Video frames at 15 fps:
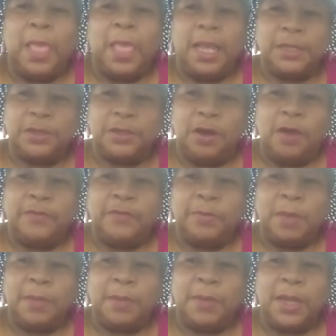and to offer
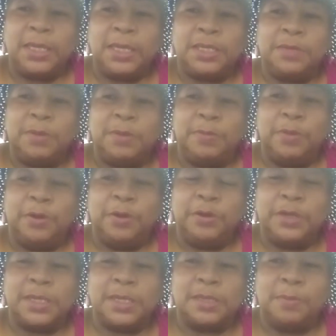my body to be
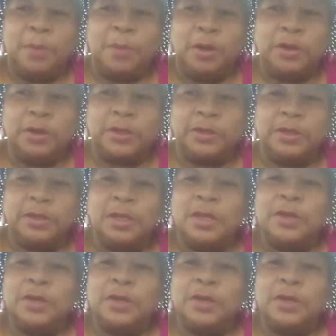burned as a martyr,